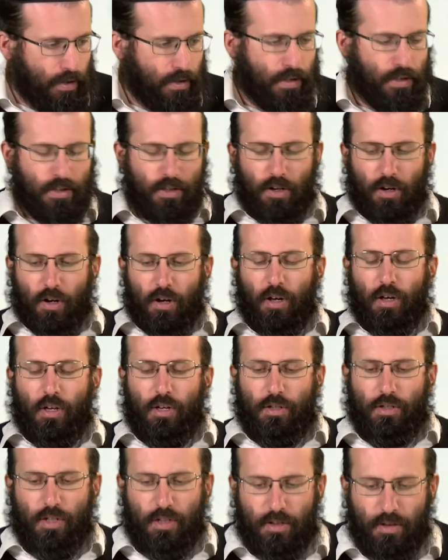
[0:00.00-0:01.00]
This is not
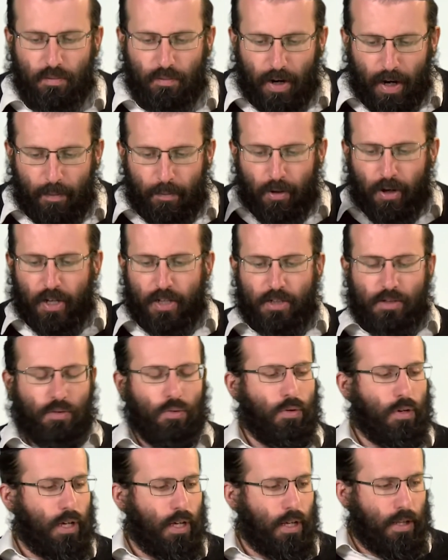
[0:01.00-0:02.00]
just rabbis
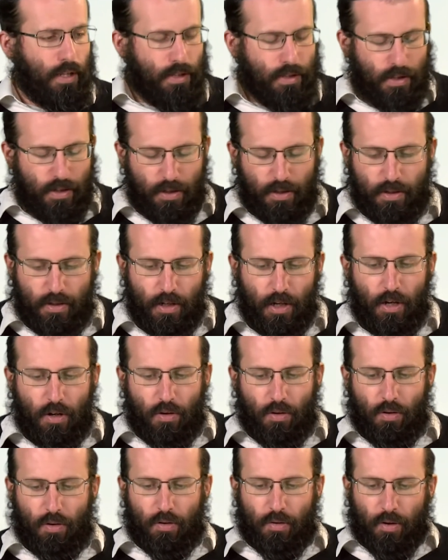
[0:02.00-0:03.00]
talking. This is
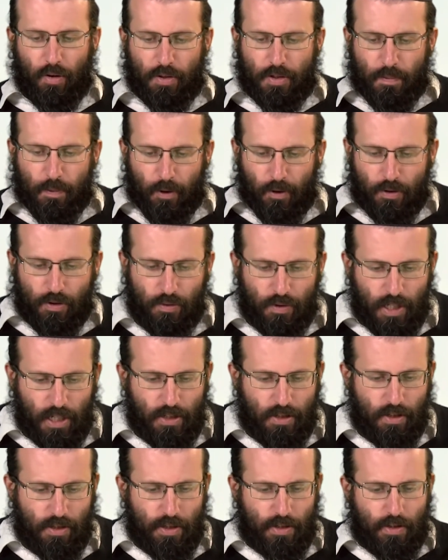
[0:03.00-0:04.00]
or spiritual
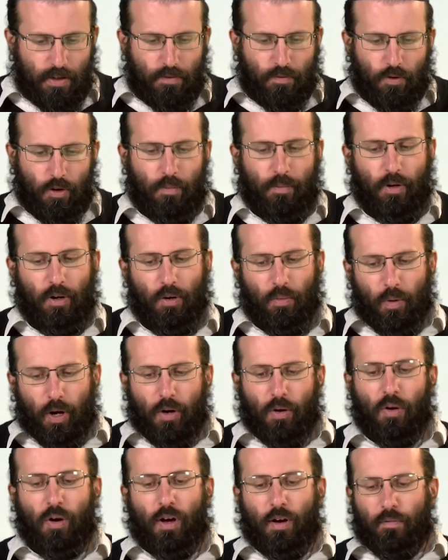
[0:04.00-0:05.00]
teachers. This is from a
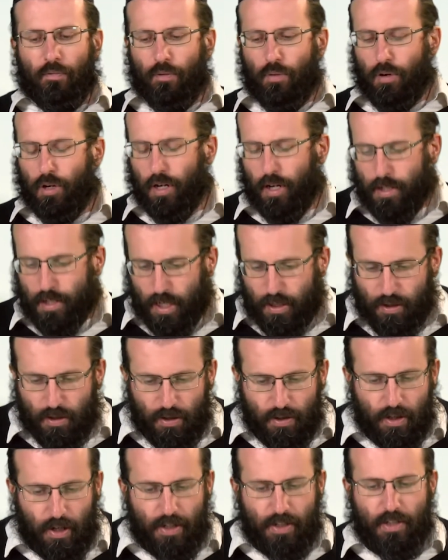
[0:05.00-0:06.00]
World Health
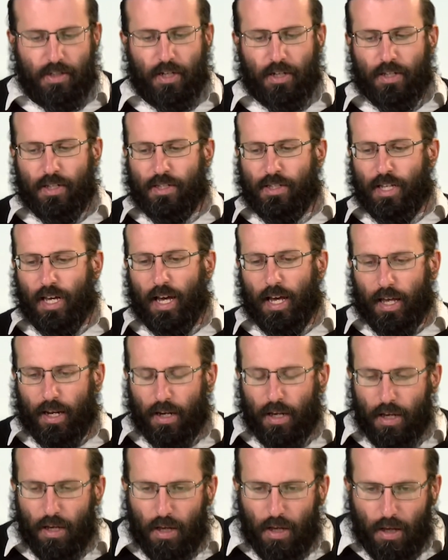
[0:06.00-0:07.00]
Organization. Scientists
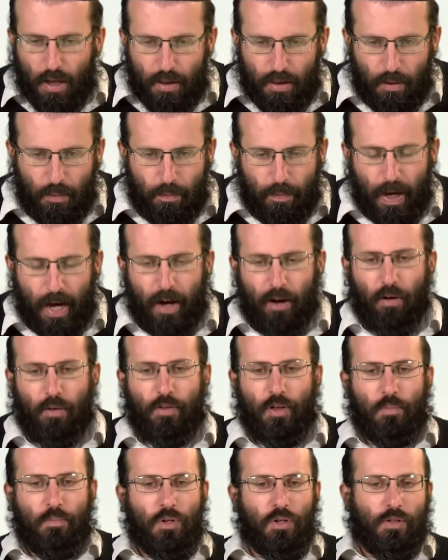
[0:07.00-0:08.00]
understand the power
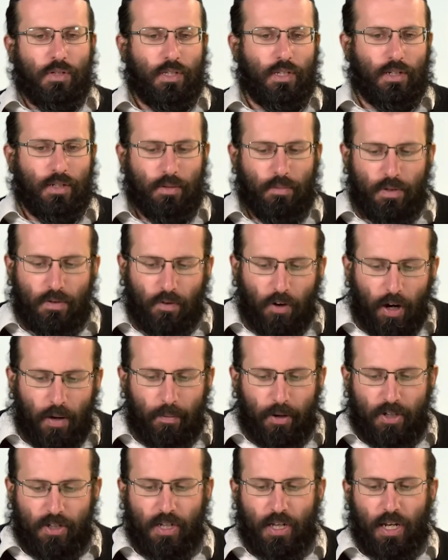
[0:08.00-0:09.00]
of the immune system is very
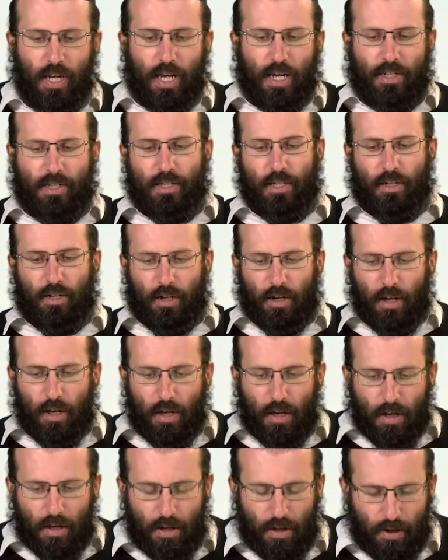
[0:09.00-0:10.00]
much connected, and
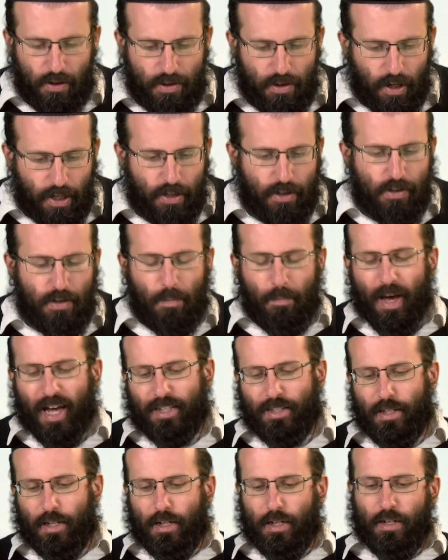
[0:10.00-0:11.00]

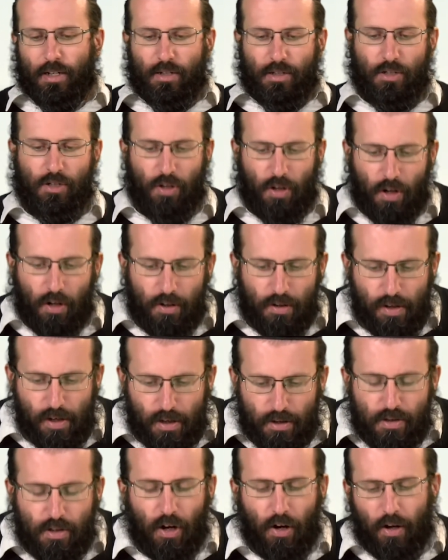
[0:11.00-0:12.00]
psychosomatic, as John
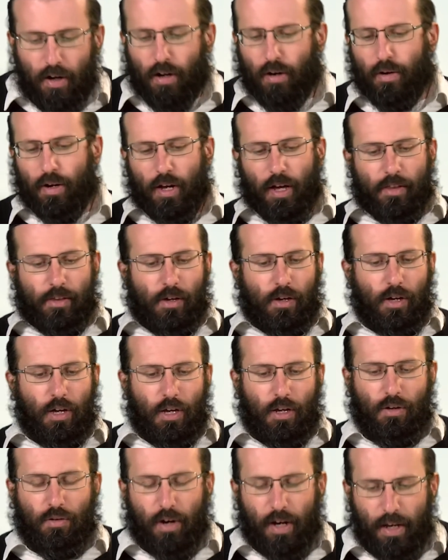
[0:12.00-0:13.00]
Sarno and other
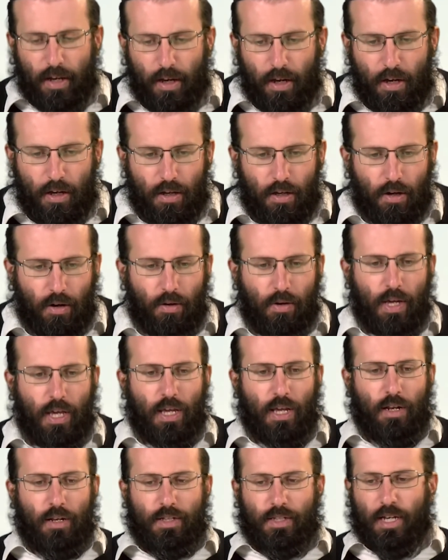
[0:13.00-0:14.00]
great
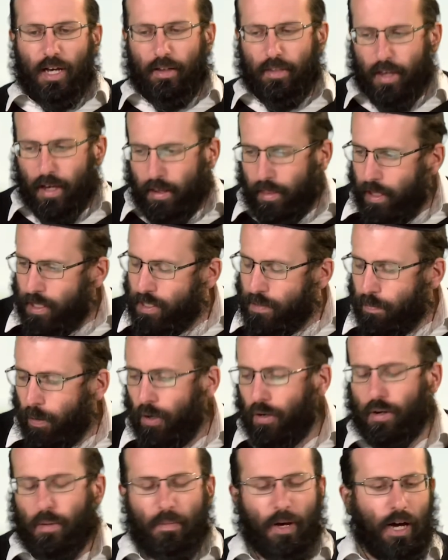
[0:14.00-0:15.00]
healers out there, they
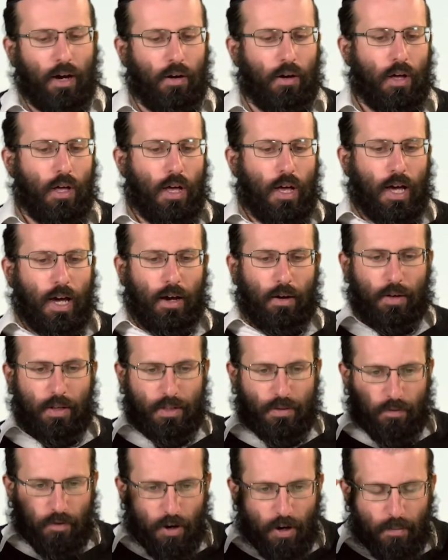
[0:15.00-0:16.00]
spoke about how
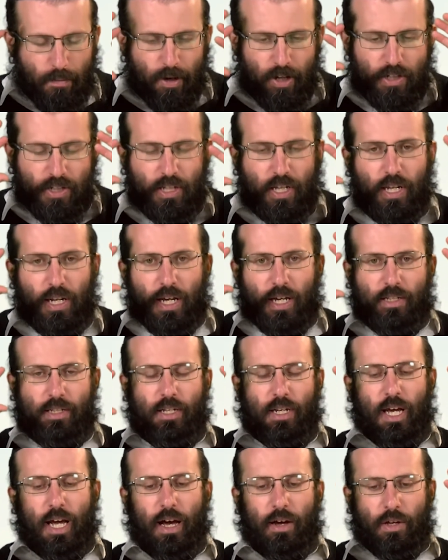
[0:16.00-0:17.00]
it's very much
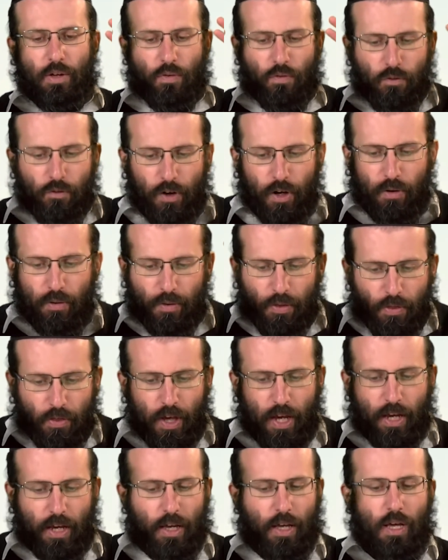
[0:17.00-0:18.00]
connected. How you feel and
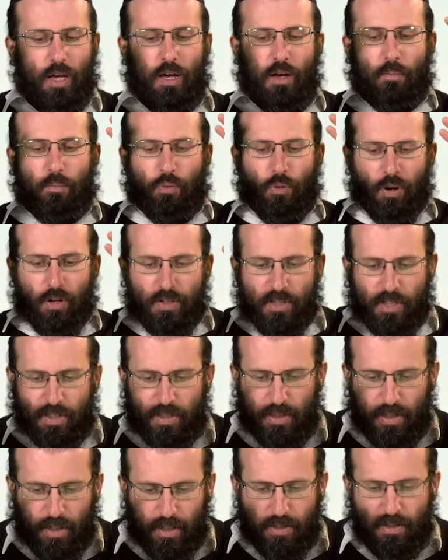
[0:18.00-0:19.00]
think and
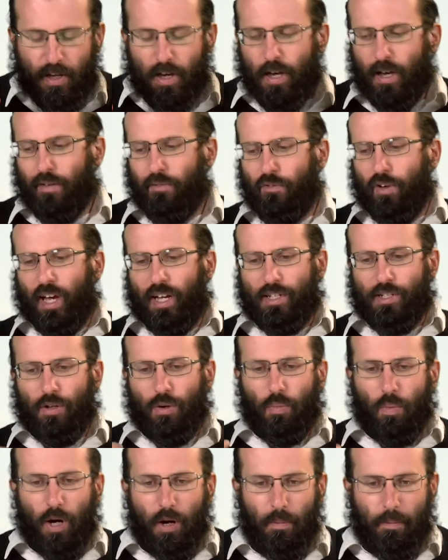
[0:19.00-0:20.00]
process things affects
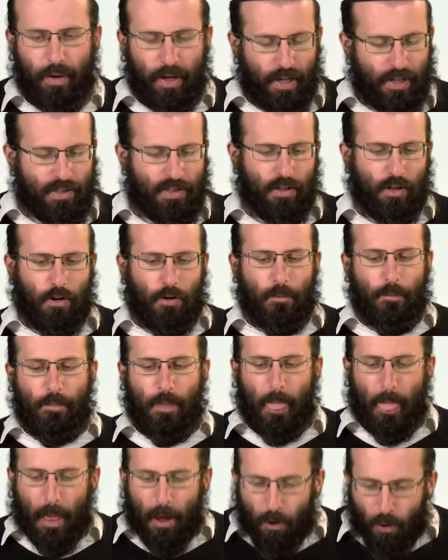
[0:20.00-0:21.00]
your well-being. So
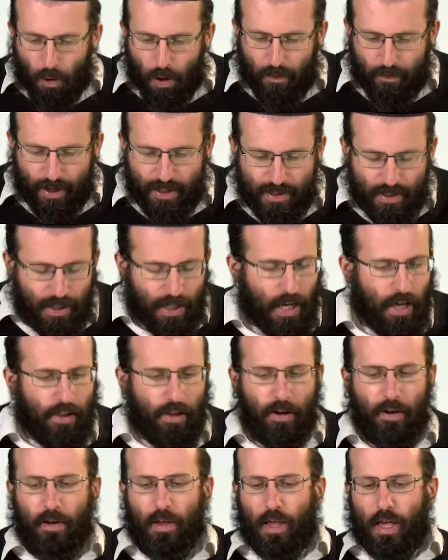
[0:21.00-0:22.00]
all of us
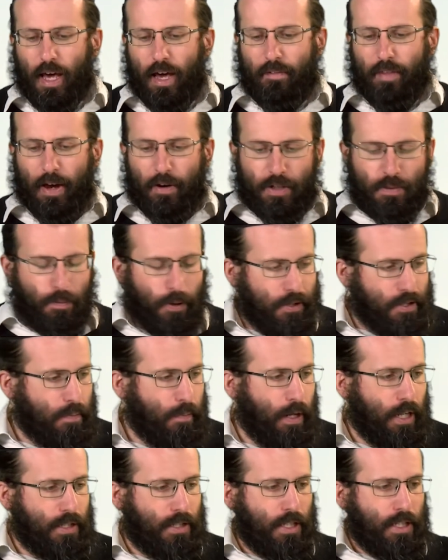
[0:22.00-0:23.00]
together have that
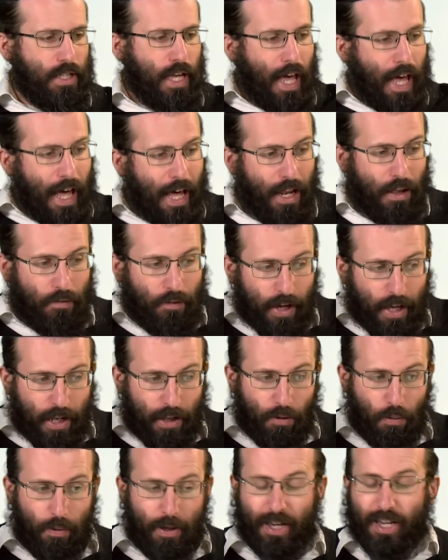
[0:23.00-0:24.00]
responsibility to elevate a
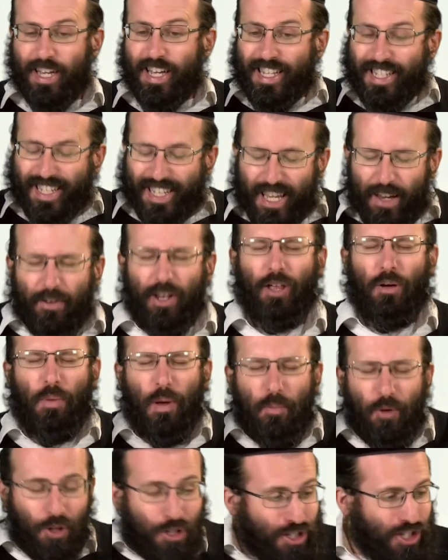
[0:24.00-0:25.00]
little bit, to give a little
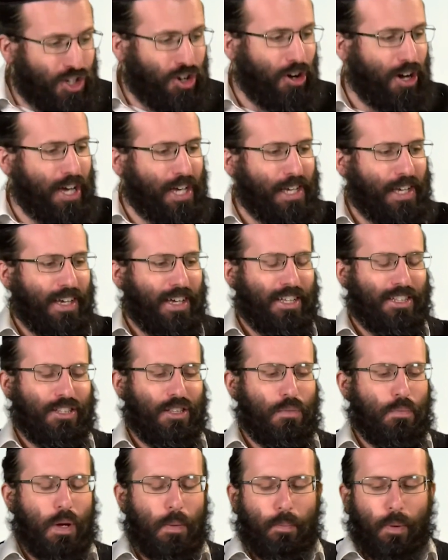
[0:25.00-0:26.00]
bit more joy
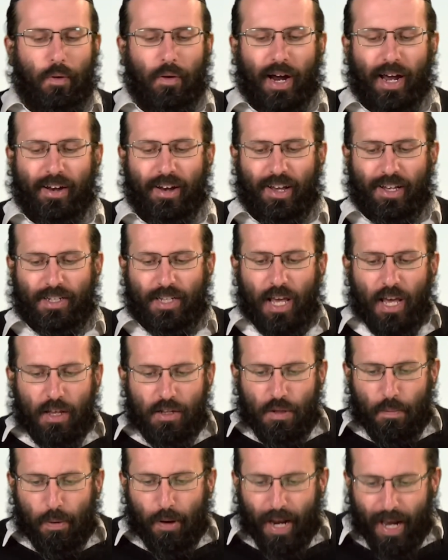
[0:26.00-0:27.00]
to the people around us,
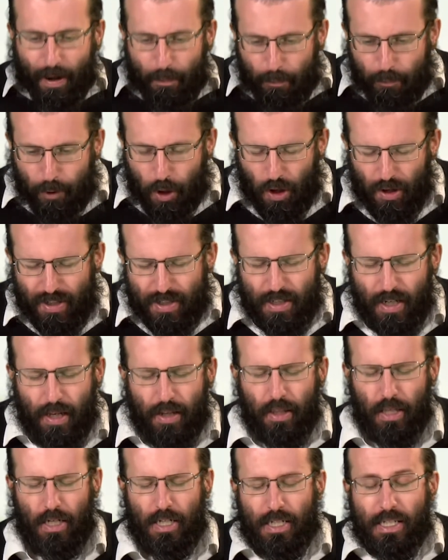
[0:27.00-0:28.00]
to put out
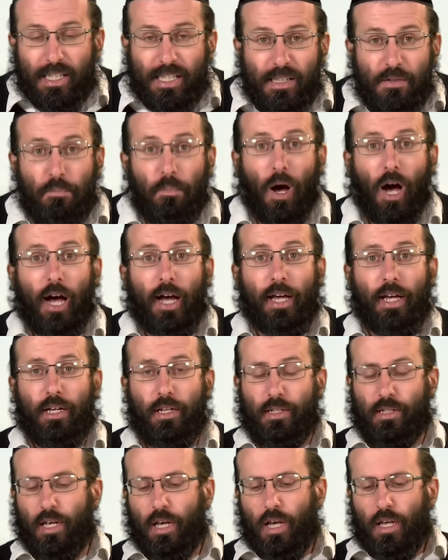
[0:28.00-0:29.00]
content that
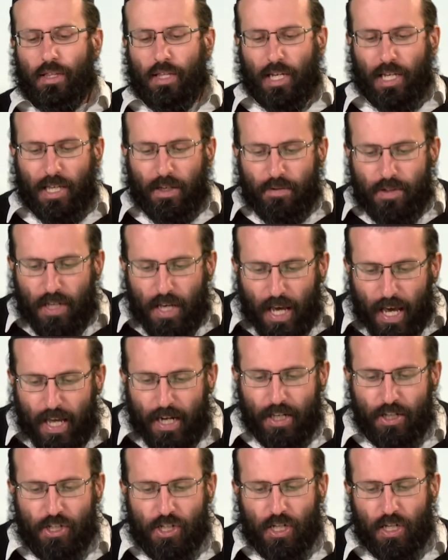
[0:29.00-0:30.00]
inspires, that gives
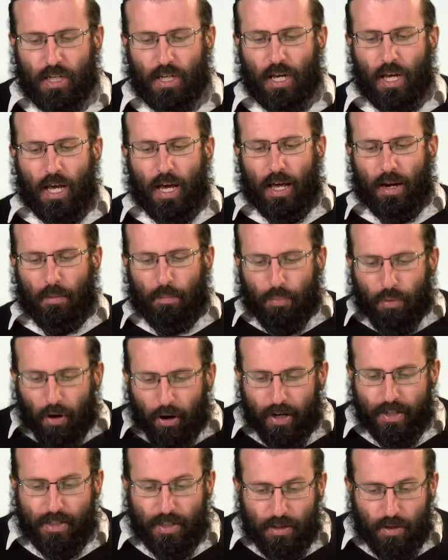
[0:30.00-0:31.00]
energy and a
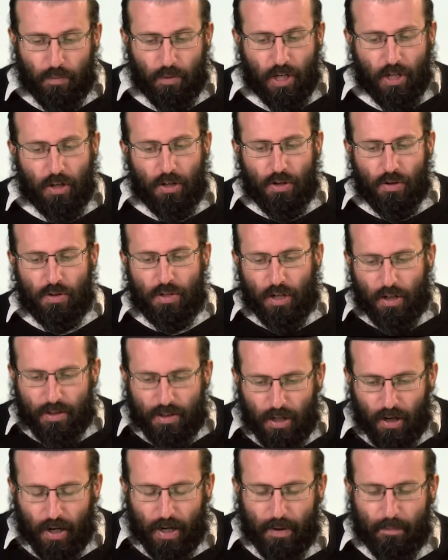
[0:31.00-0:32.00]
prioritizes, and we can use our
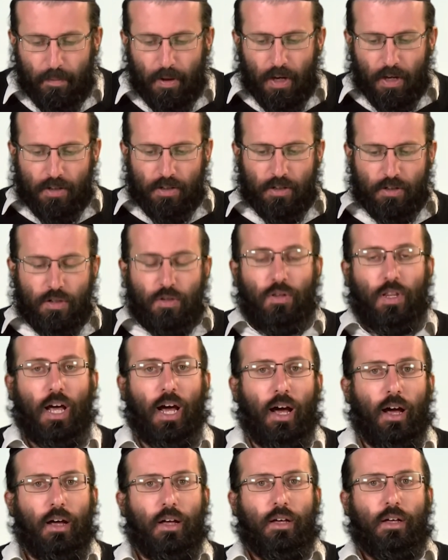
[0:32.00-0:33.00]
time to do that.